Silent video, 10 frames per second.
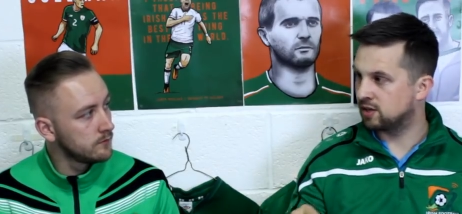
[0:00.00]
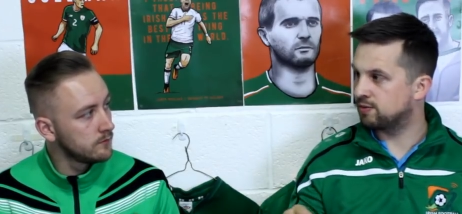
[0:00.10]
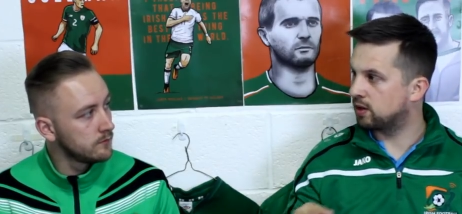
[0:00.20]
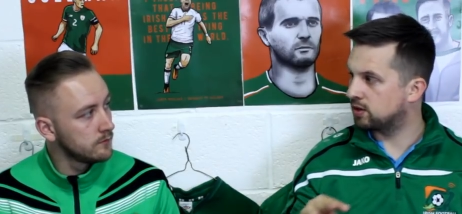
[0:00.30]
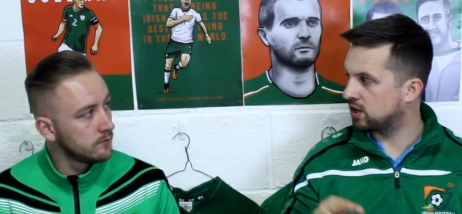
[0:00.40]
Speaker 1: it's
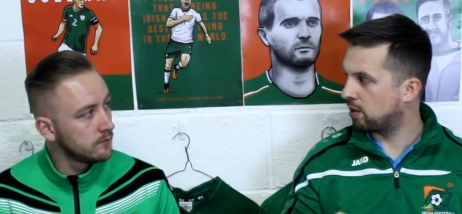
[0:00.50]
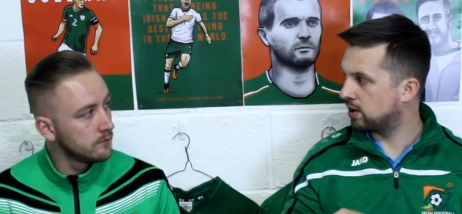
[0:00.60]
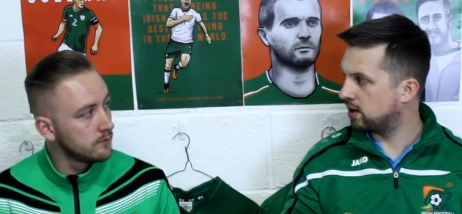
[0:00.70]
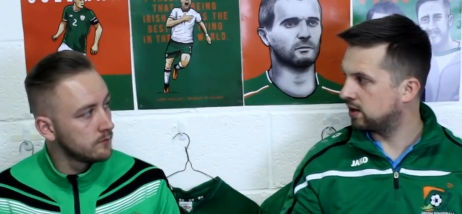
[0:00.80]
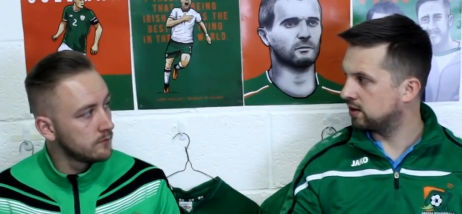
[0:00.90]
difficult to get
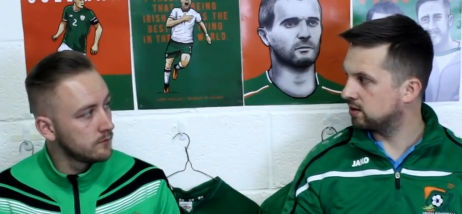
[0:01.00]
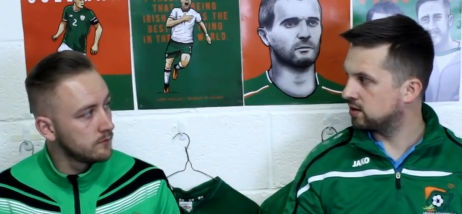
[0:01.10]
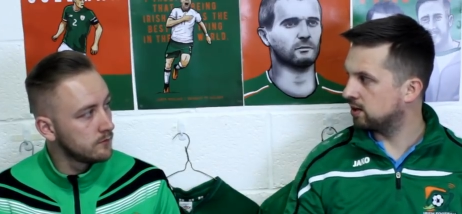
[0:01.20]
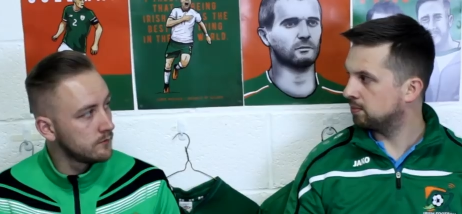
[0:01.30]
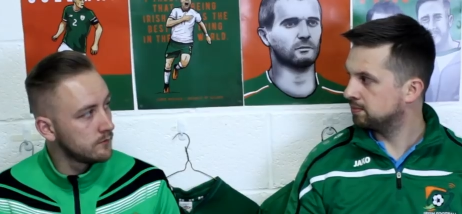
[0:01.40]
McClean in the
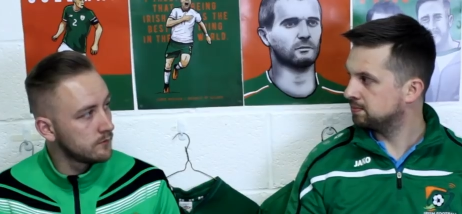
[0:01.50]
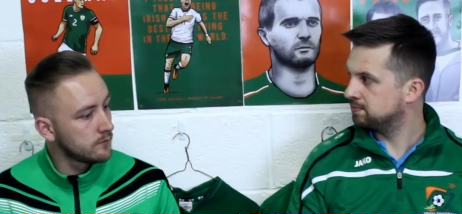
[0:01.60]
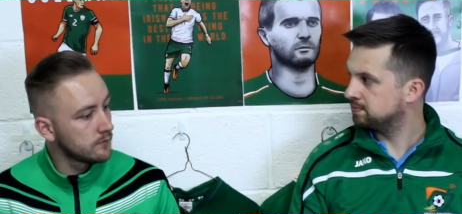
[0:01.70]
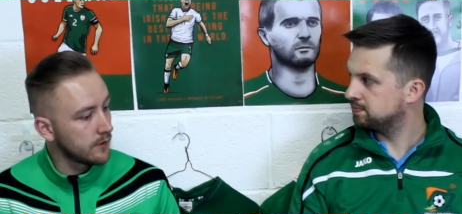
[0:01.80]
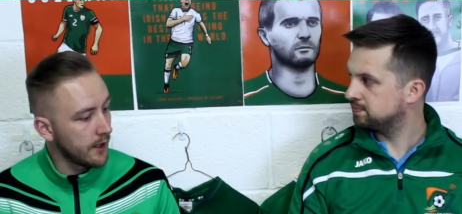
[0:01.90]
team.
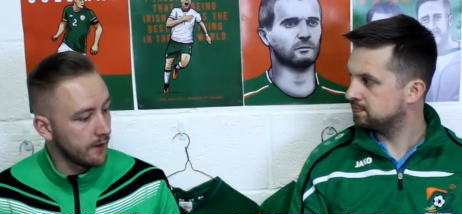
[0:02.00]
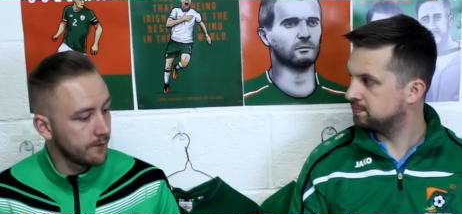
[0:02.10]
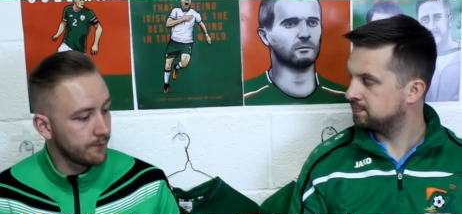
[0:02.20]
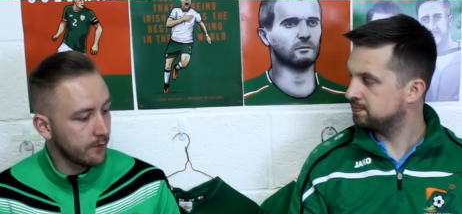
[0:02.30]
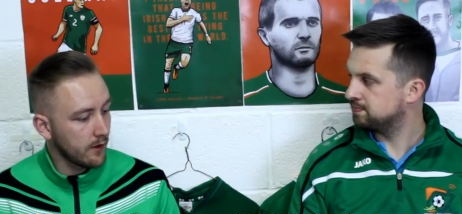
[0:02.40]
Speaker 2: Yeah,
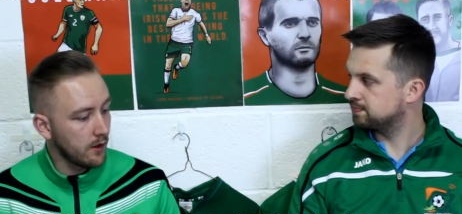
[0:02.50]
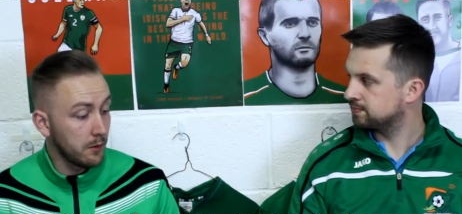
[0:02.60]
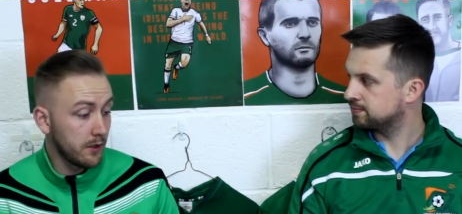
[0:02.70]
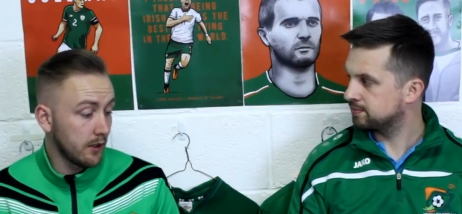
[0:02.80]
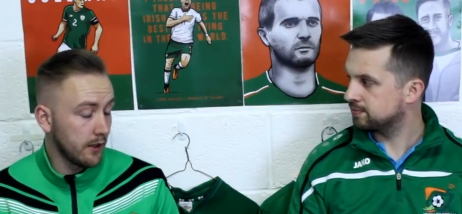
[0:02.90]
no,
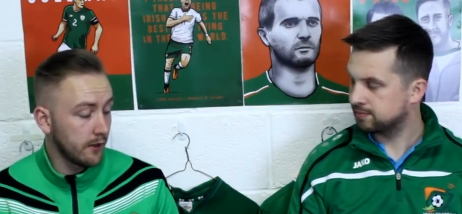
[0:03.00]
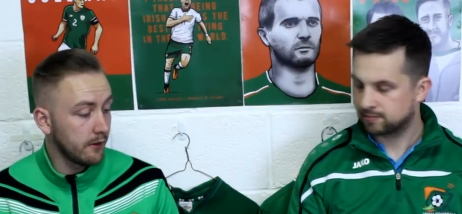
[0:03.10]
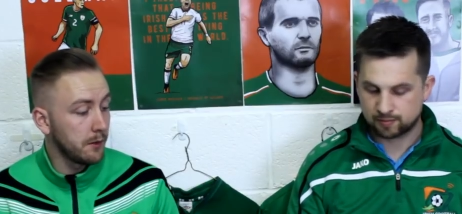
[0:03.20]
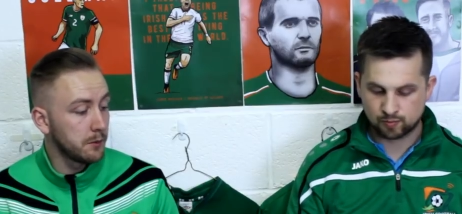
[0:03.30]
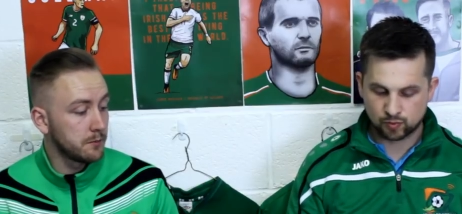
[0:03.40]
I was, I
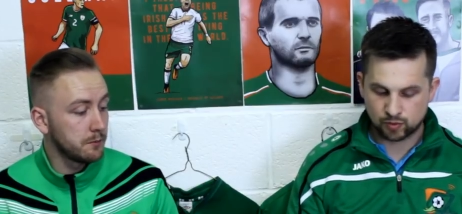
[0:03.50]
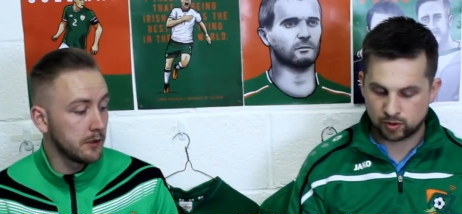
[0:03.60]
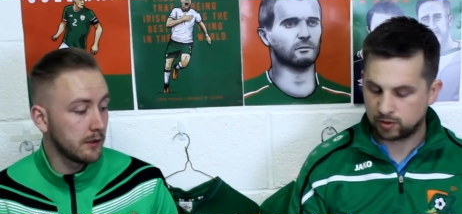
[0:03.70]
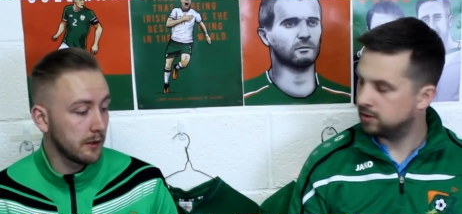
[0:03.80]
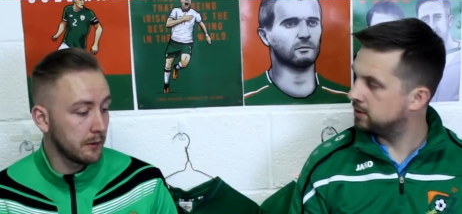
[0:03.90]
agree with,
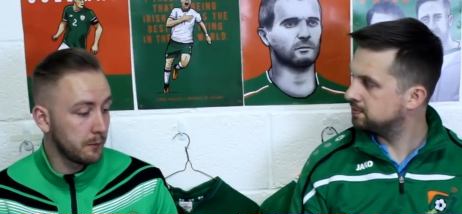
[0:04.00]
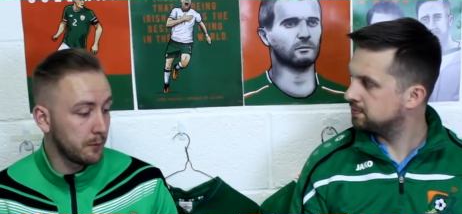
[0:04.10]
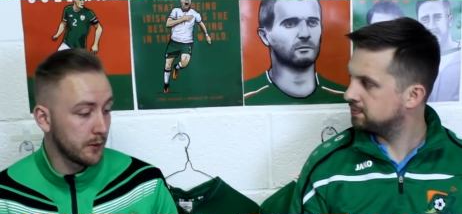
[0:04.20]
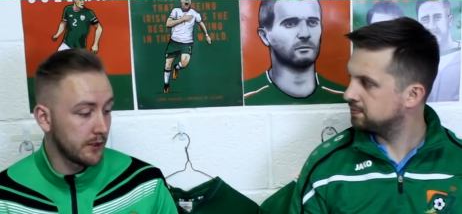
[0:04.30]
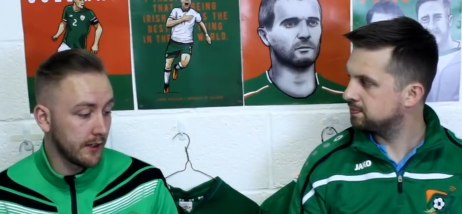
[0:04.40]
with the,
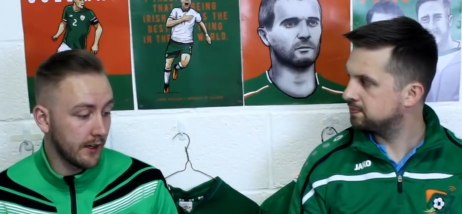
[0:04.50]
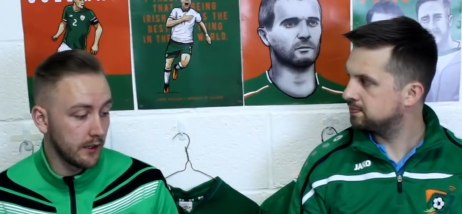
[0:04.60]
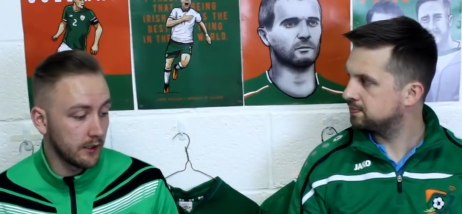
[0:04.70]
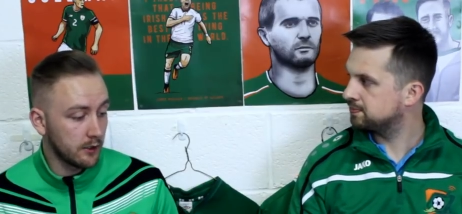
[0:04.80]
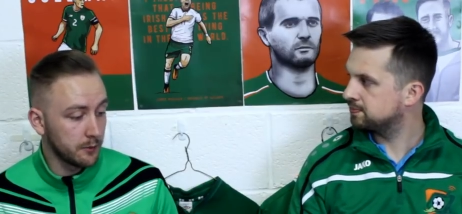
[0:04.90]
but then
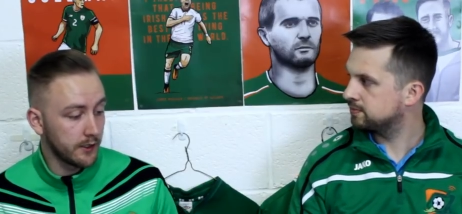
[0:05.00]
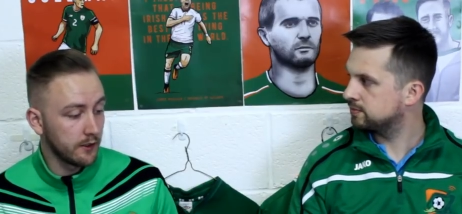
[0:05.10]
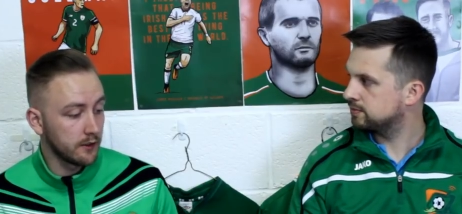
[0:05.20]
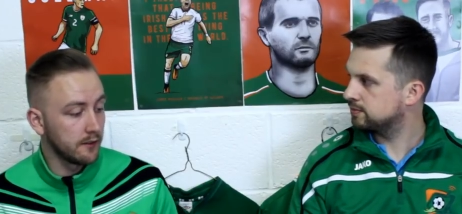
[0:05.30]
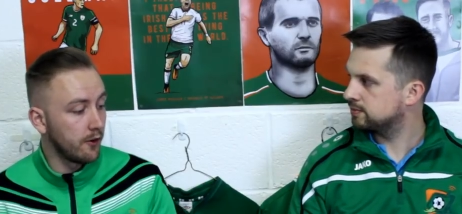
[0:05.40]
again, it comes
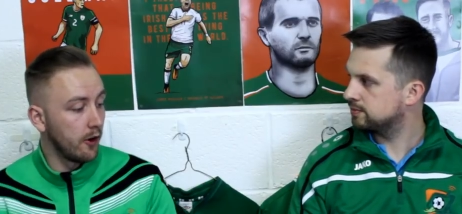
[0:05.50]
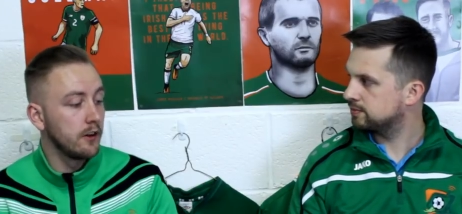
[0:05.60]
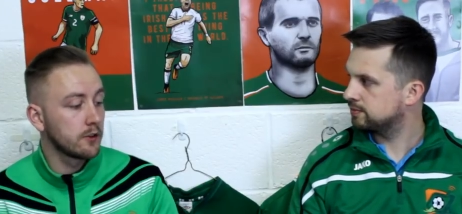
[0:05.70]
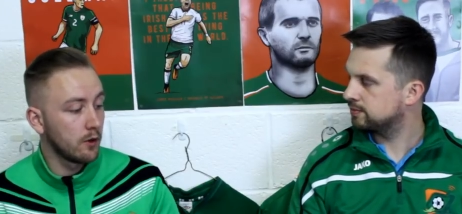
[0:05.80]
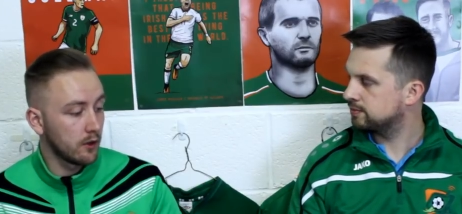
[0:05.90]
down to the
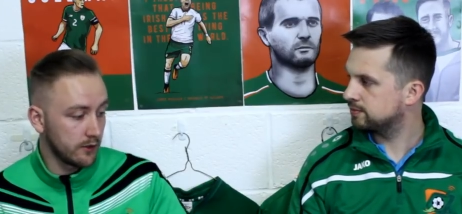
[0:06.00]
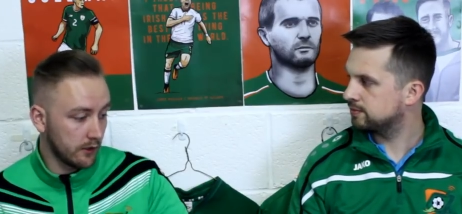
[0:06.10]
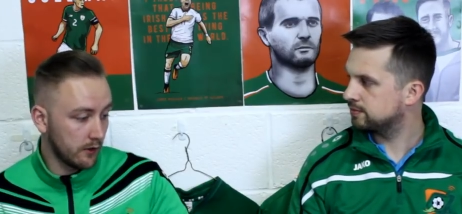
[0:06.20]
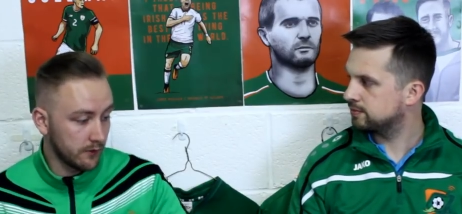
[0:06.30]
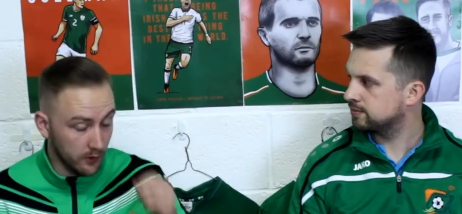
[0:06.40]
final squad, because
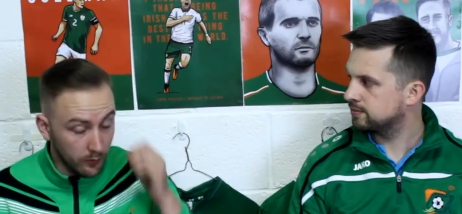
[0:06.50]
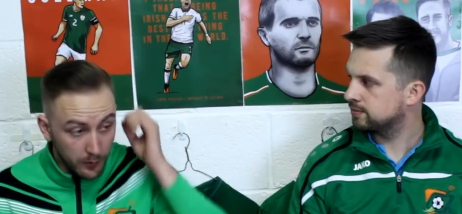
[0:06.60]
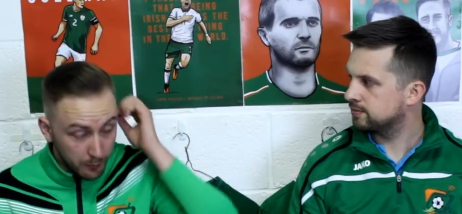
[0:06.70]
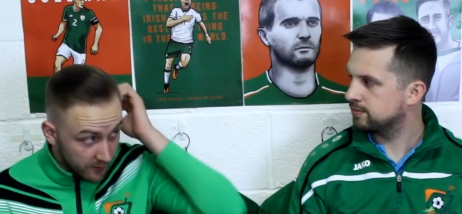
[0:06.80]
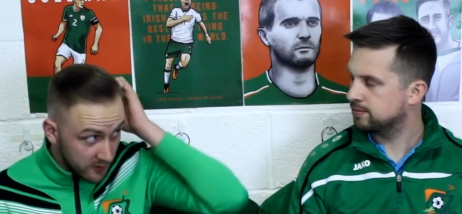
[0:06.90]
that's obviously
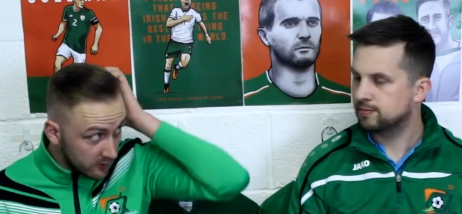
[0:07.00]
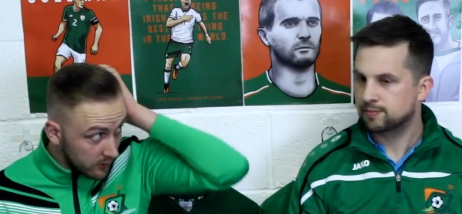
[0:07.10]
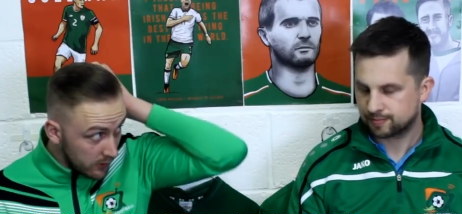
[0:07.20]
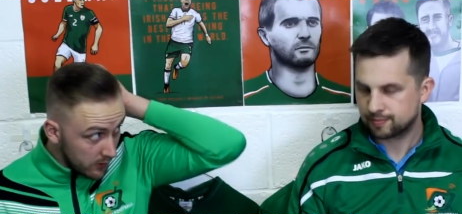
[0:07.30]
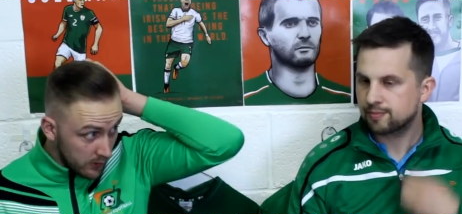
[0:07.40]
only a
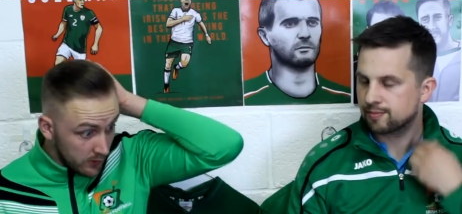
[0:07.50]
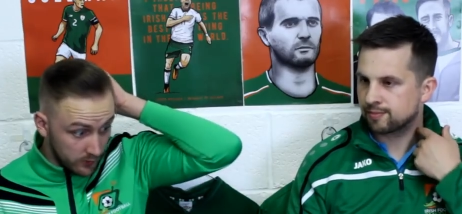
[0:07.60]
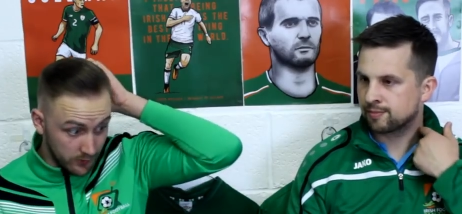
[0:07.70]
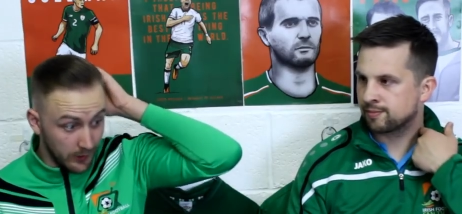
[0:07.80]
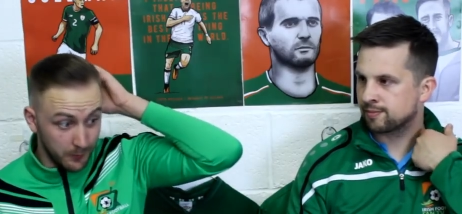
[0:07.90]
provisional. So